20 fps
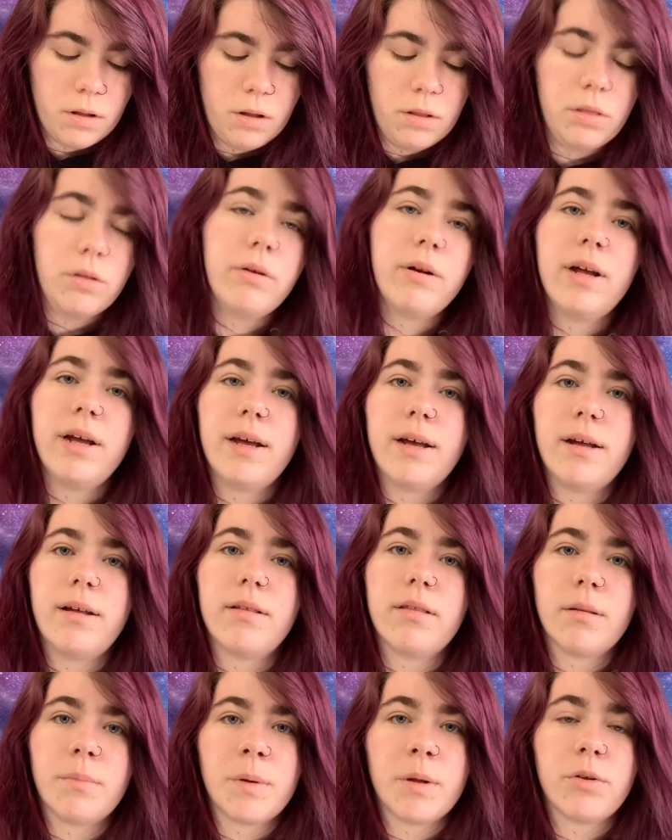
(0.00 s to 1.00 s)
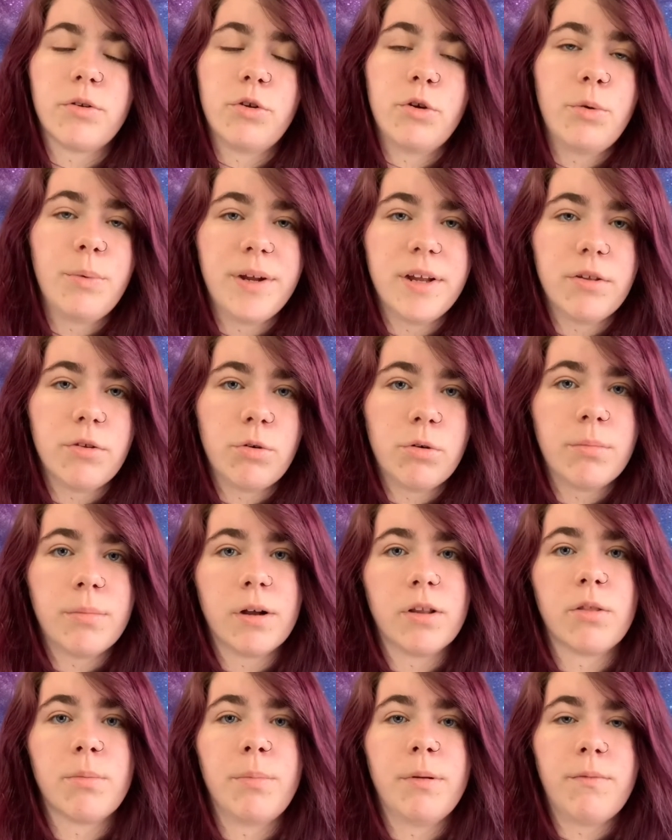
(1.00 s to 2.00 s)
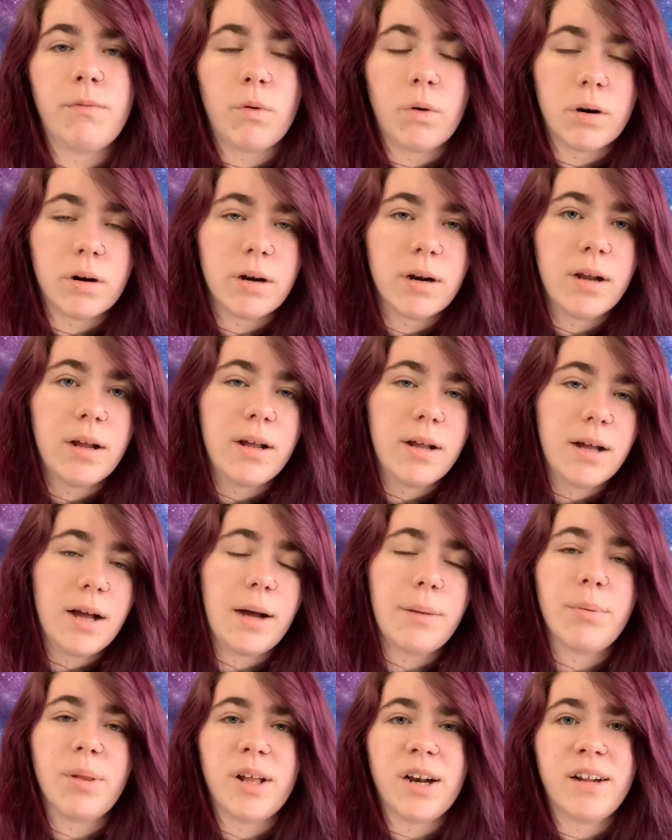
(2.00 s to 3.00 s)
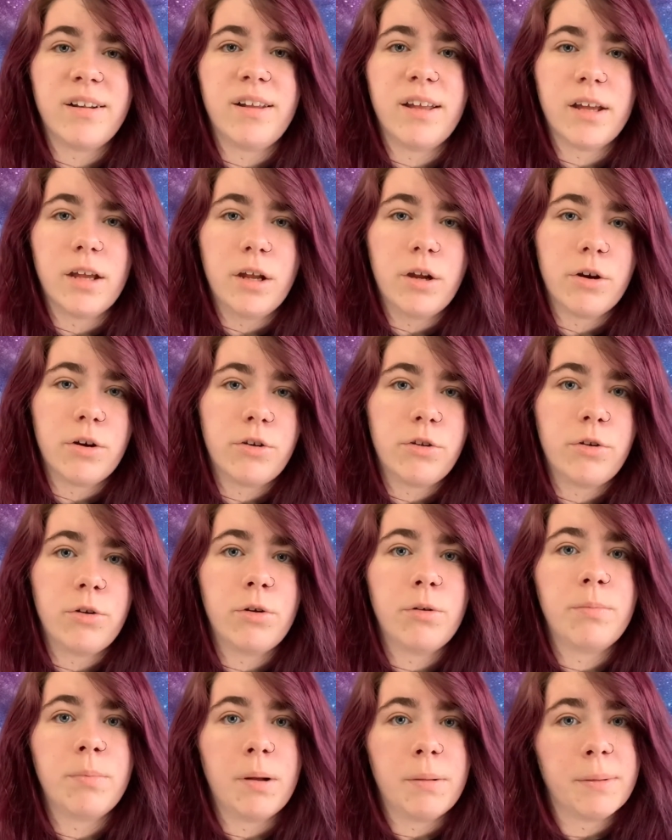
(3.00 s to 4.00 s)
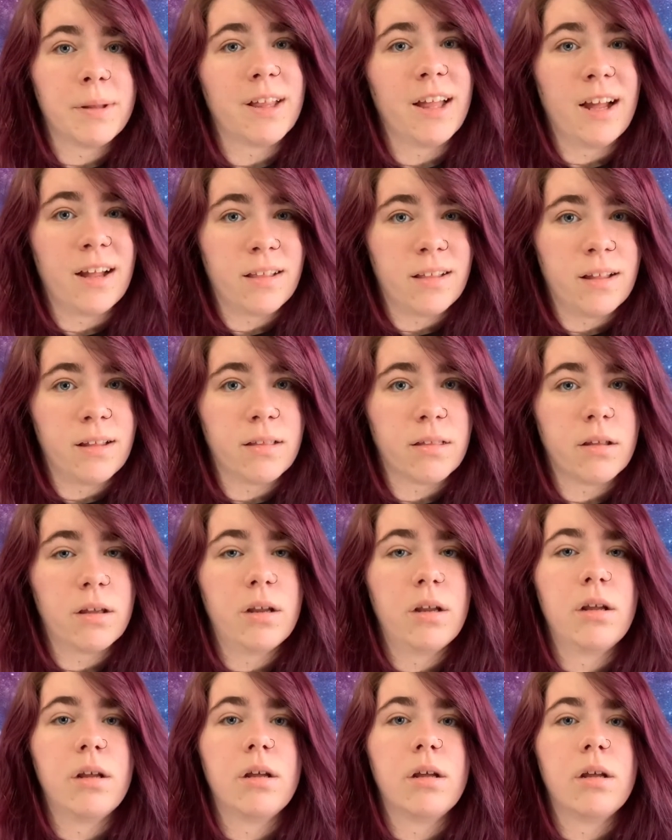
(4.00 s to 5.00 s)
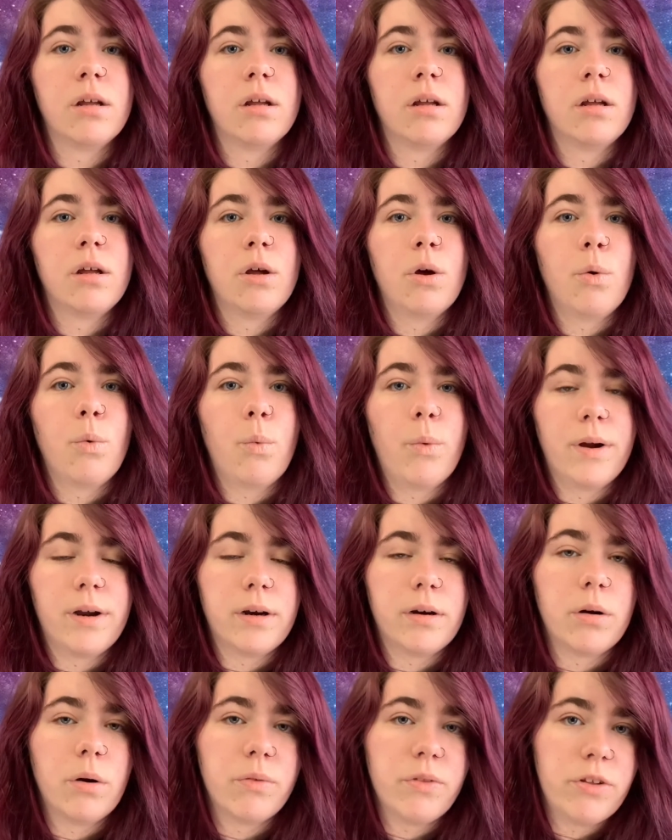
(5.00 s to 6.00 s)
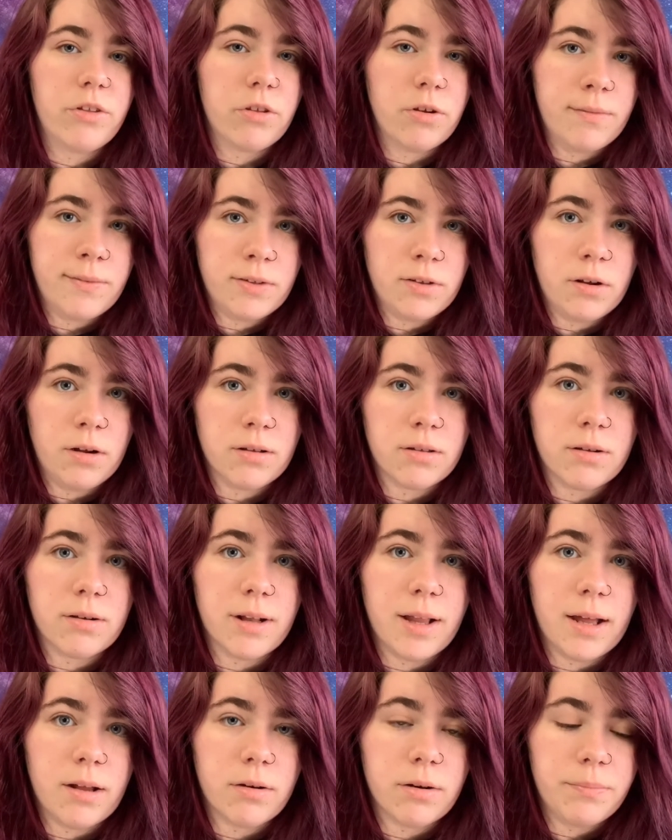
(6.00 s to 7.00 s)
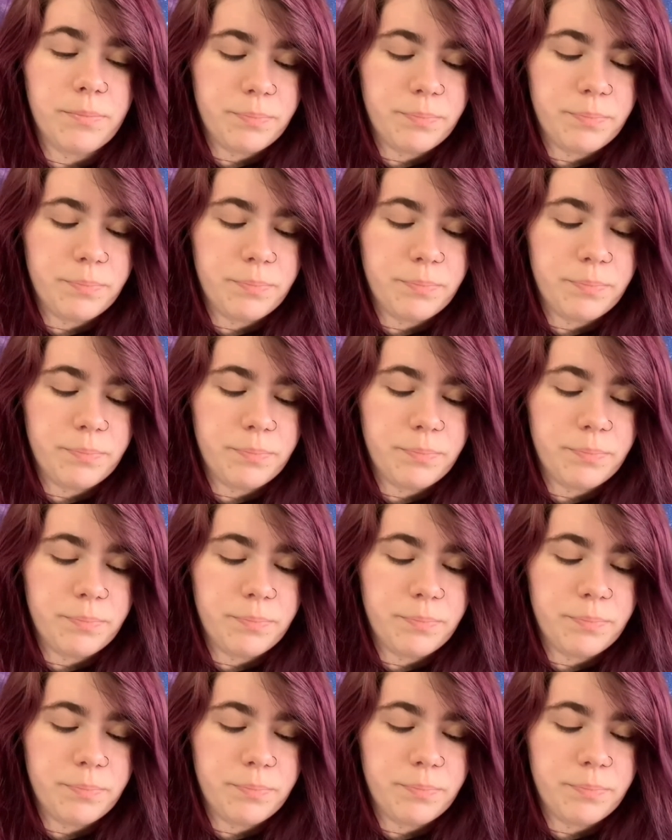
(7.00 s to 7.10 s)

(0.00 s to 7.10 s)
Luna has about 2 weeks to a month before I plan on taking her to public access where only service dogs are allowed.